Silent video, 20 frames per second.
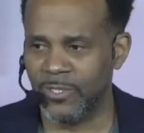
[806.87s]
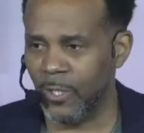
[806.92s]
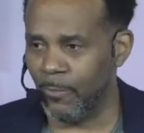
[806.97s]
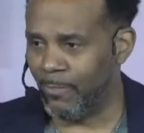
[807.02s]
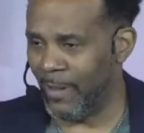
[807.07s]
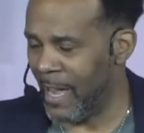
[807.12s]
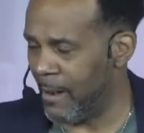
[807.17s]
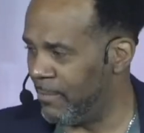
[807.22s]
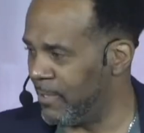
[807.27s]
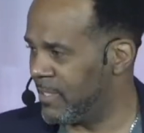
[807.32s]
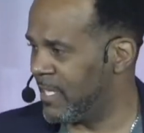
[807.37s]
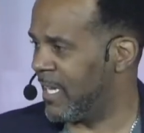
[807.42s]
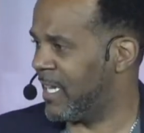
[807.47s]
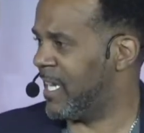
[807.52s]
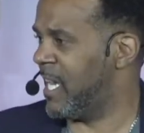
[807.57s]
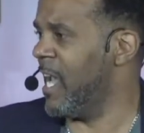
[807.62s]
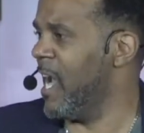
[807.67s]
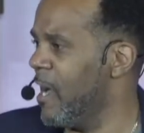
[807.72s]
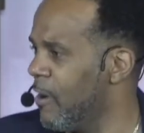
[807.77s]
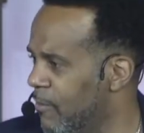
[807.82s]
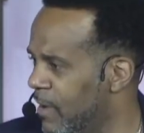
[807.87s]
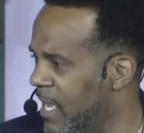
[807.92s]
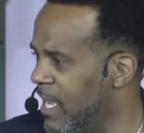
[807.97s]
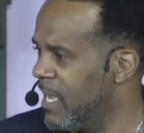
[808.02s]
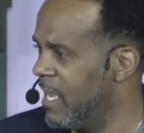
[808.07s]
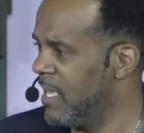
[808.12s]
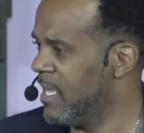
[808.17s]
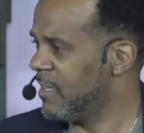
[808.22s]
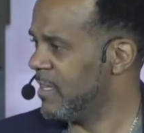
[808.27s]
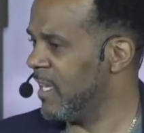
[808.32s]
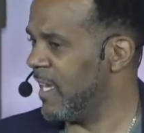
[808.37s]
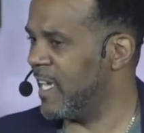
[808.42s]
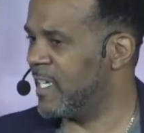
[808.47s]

to be able to carry the